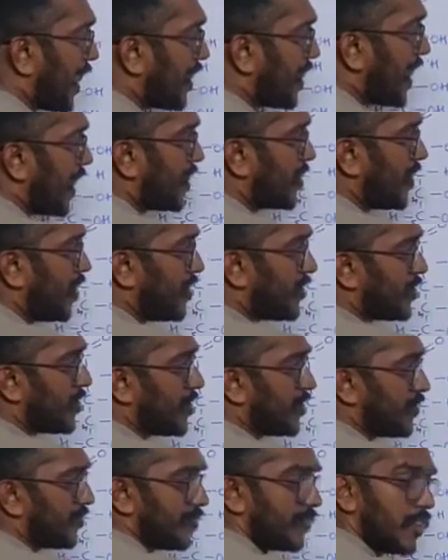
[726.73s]
write like
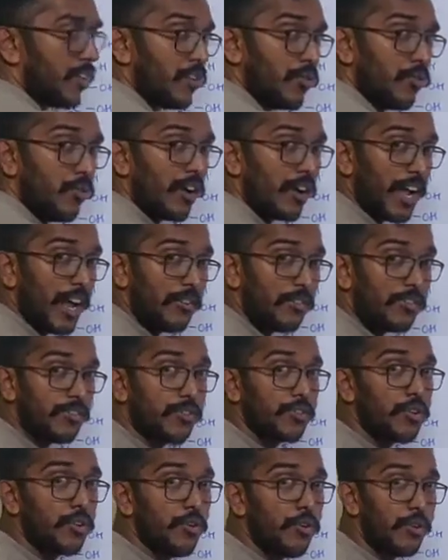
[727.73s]
this what i have
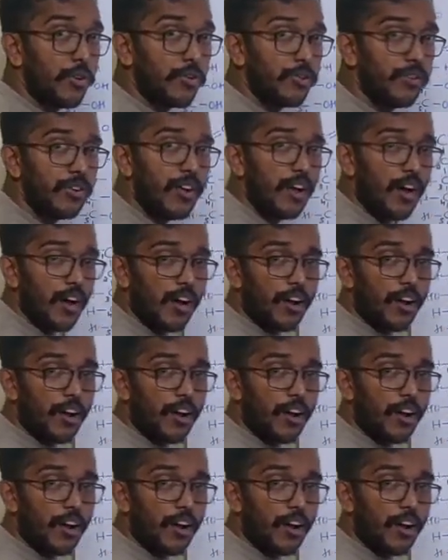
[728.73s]
told you